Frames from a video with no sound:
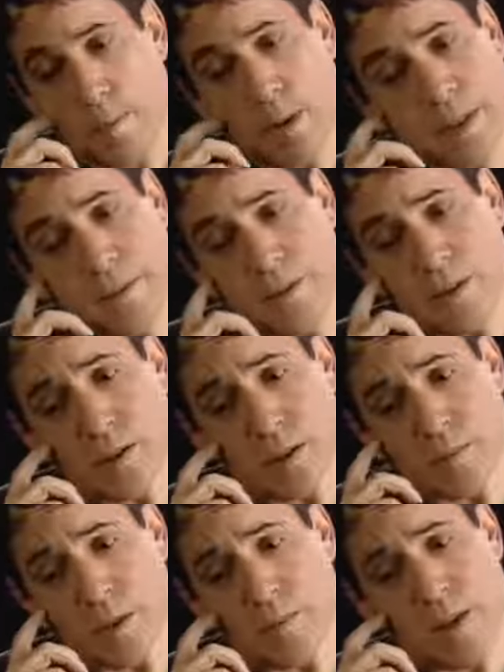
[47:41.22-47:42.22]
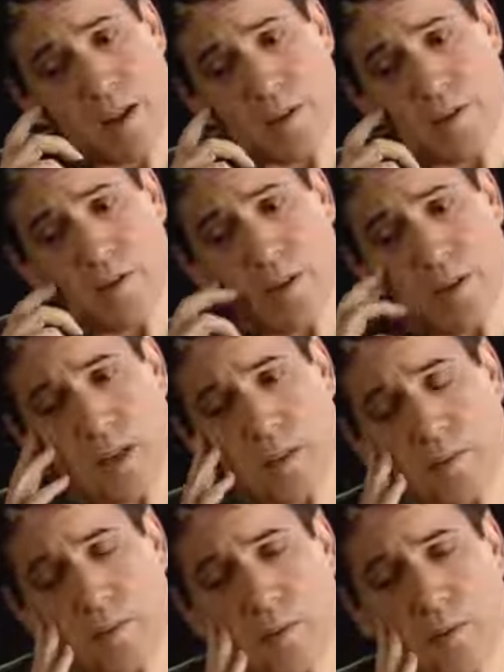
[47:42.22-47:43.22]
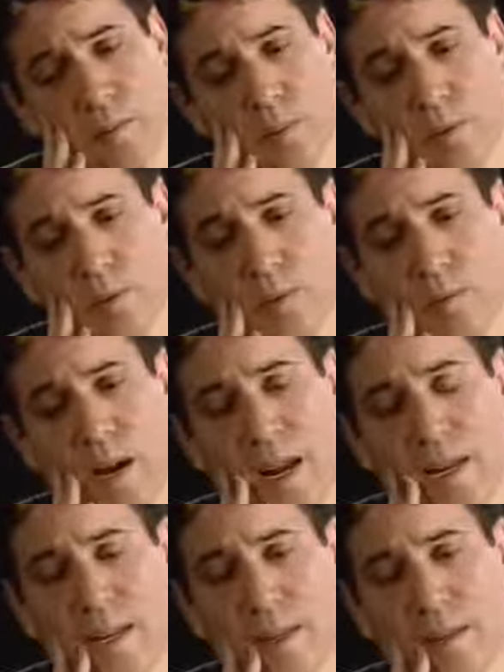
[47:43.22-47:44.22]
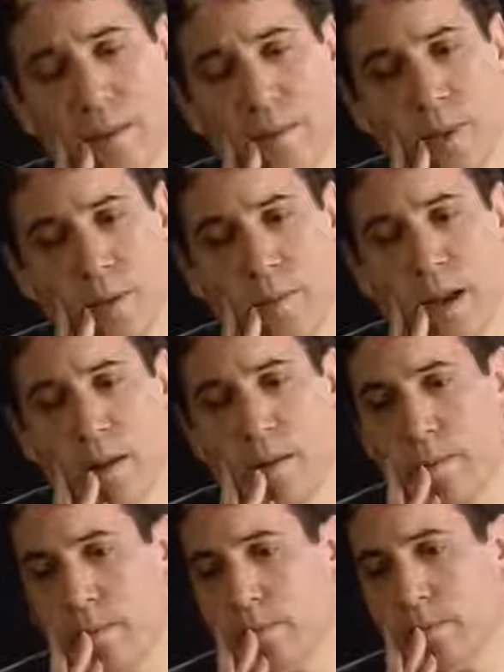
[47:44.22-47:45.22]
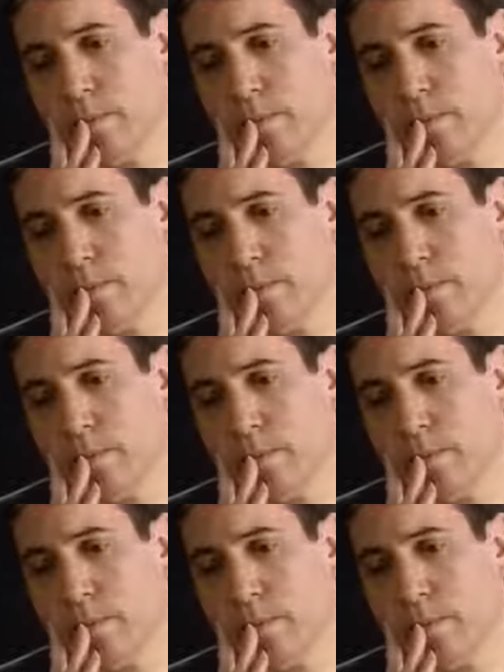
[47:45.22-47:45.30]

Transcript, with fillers: well, even the subject matter, you know, he's not the first person to write in that subject matter.